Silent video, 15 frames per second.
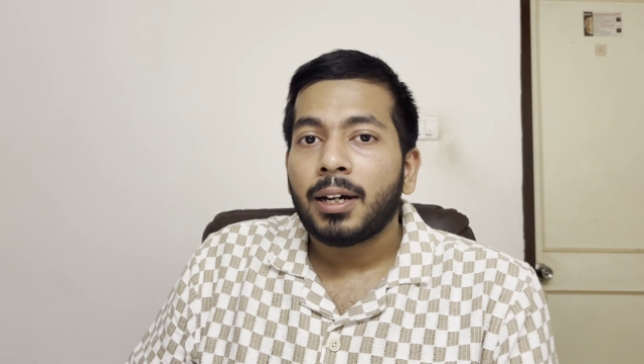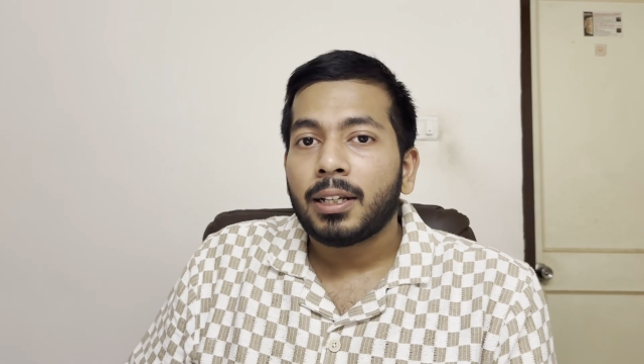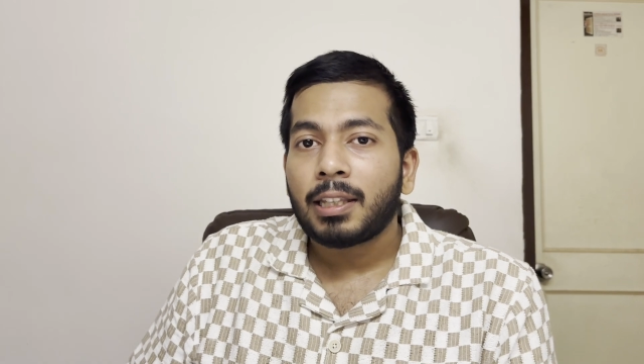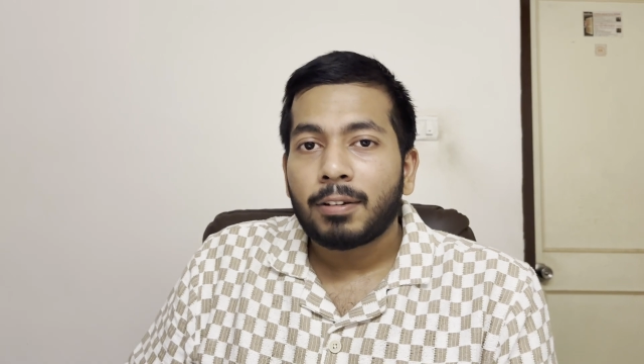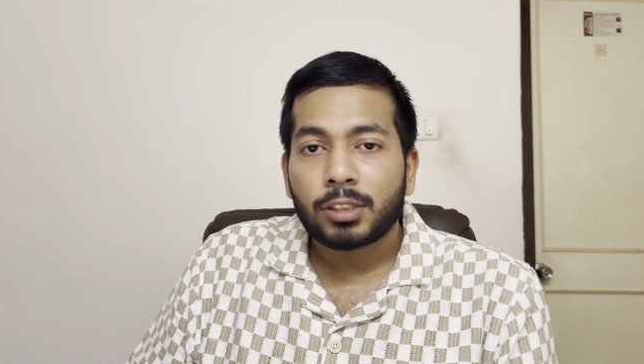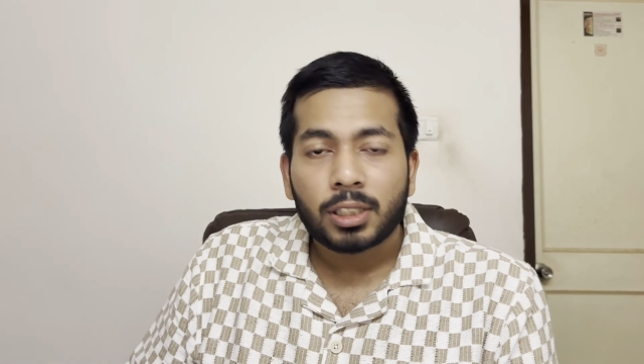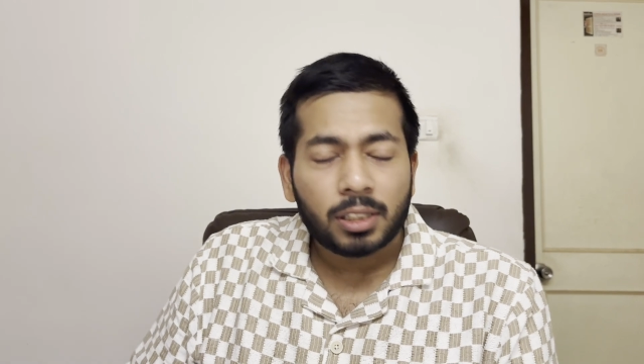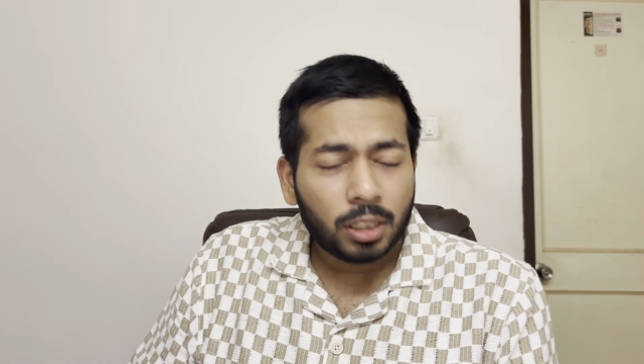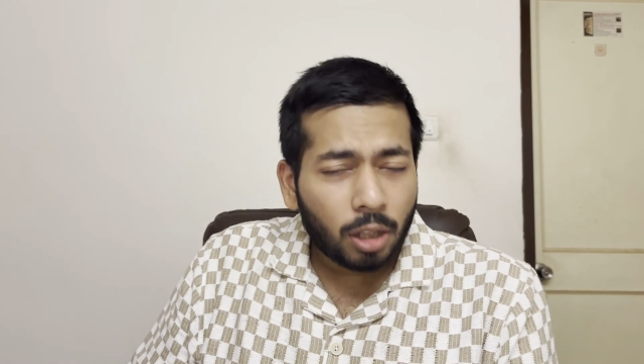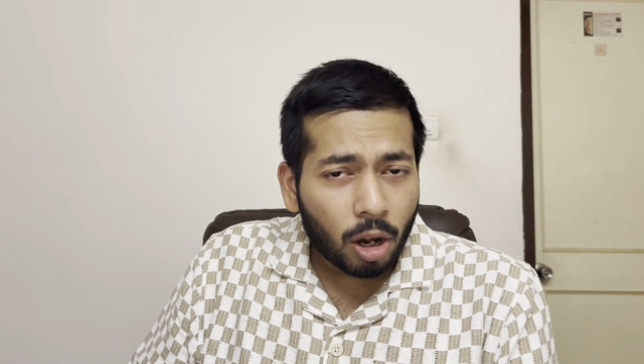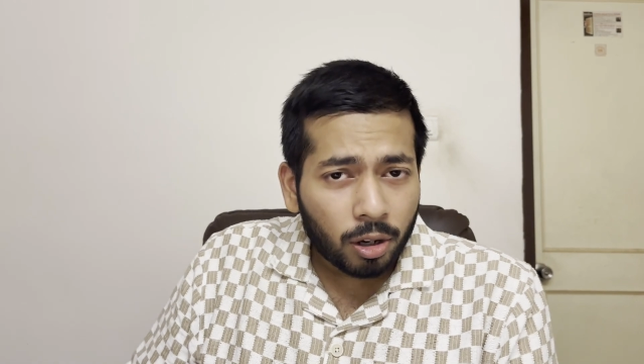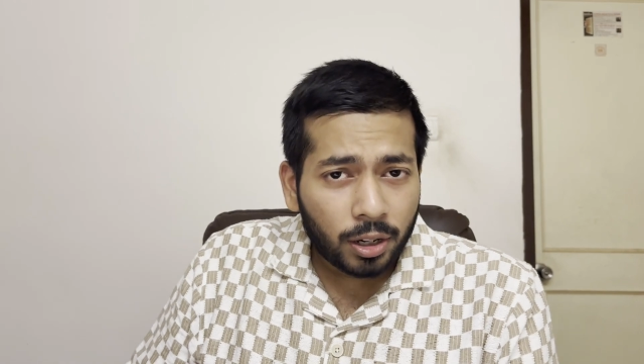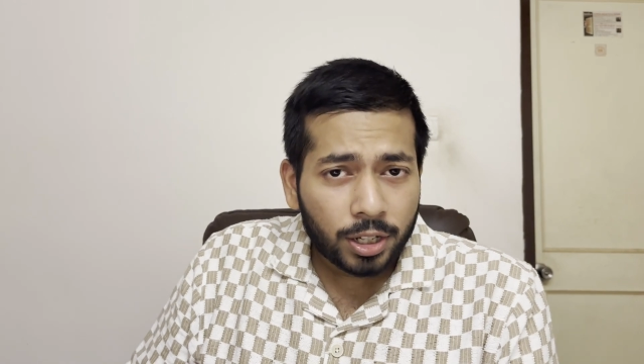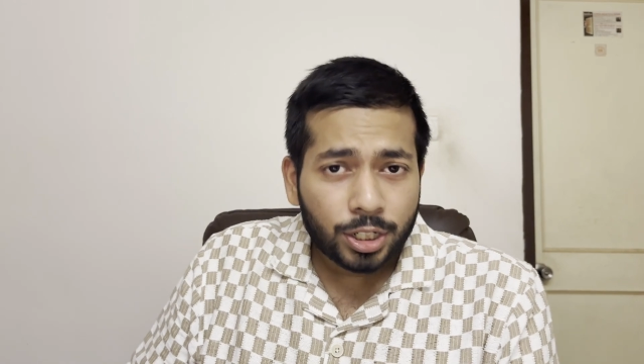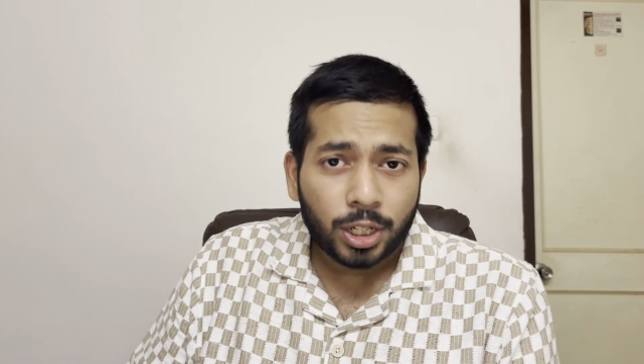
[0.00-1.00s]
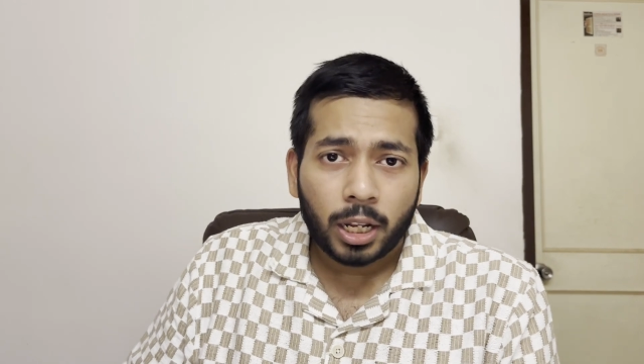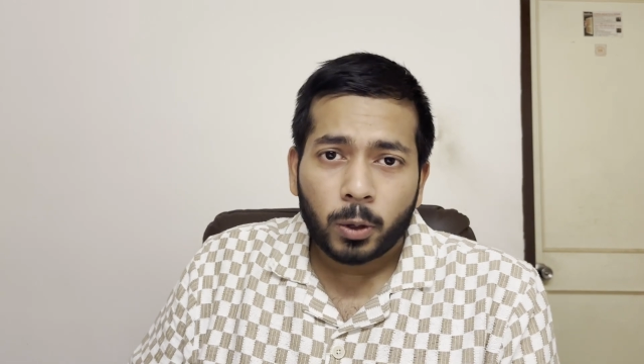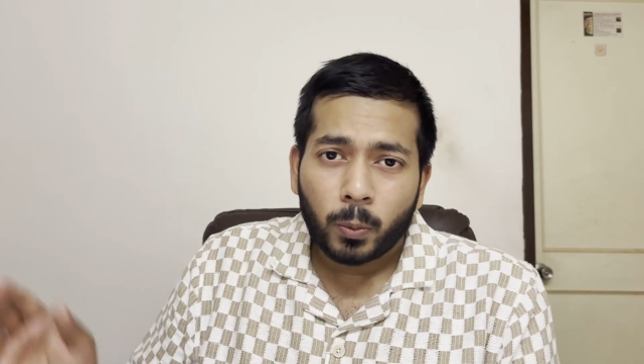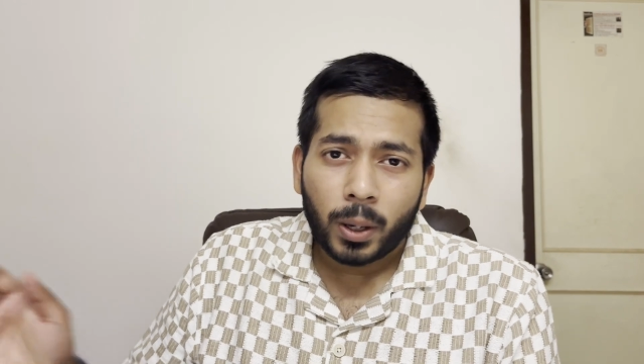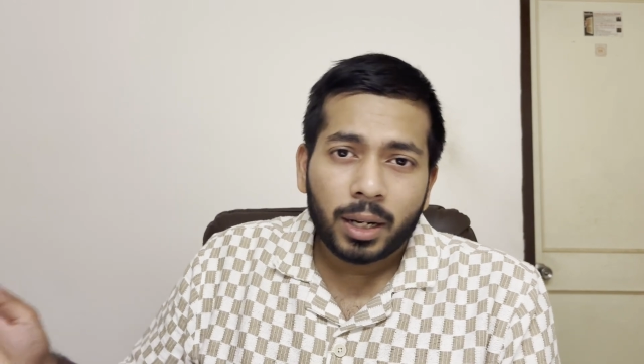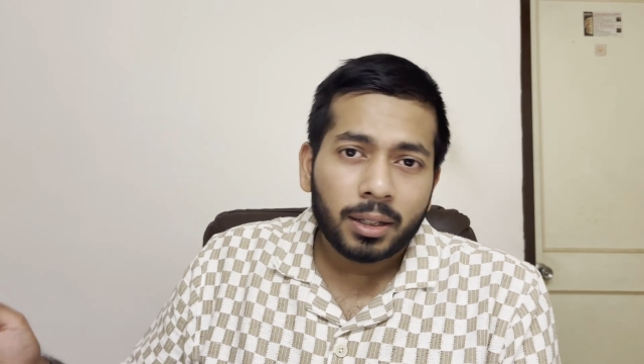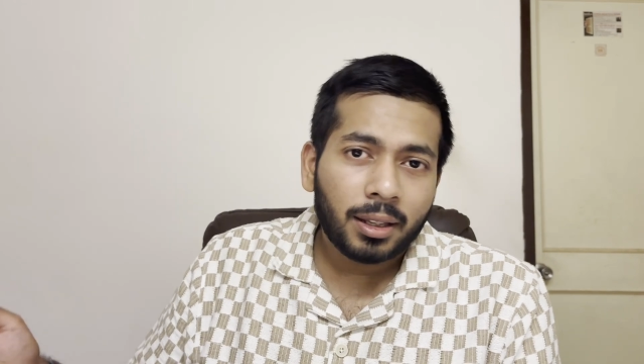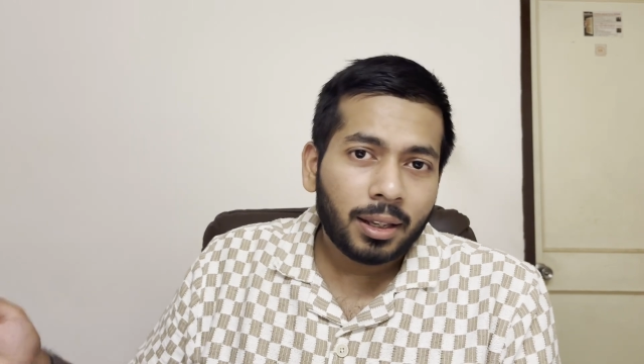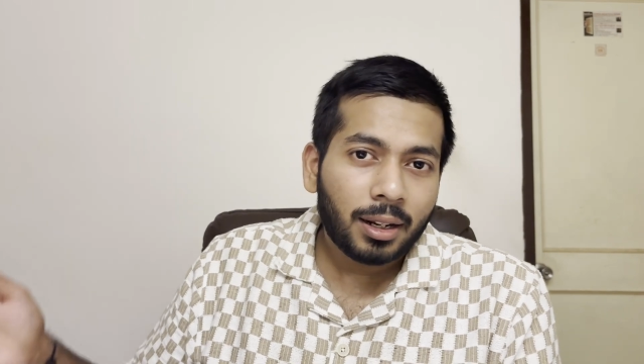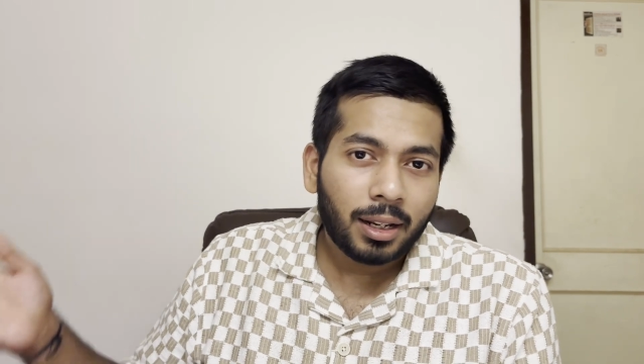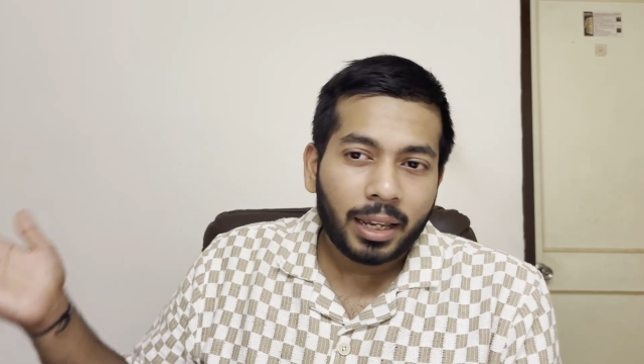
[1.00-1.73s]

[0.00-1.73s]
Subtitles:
There was this inauguration. I went there,